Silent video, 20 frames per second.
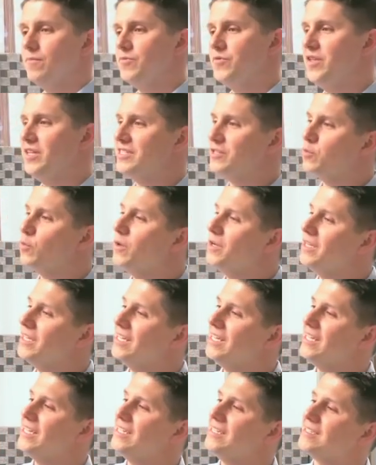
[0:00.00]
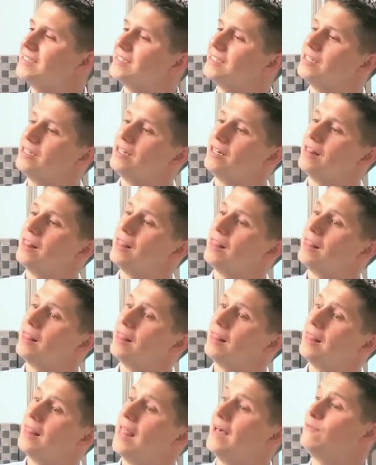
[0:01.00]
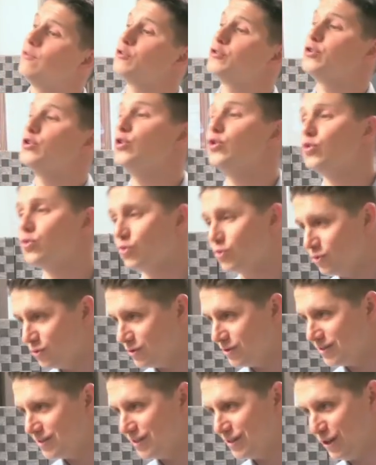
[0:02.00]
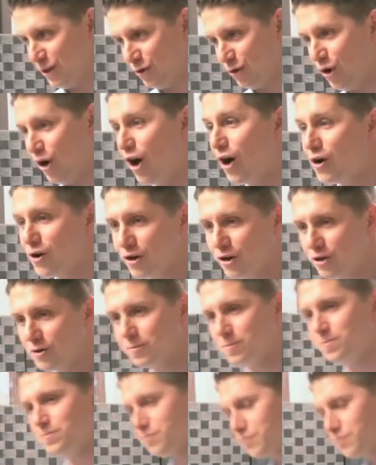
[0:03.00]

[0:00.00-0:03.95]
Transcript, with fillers: This one is level two, a little harder.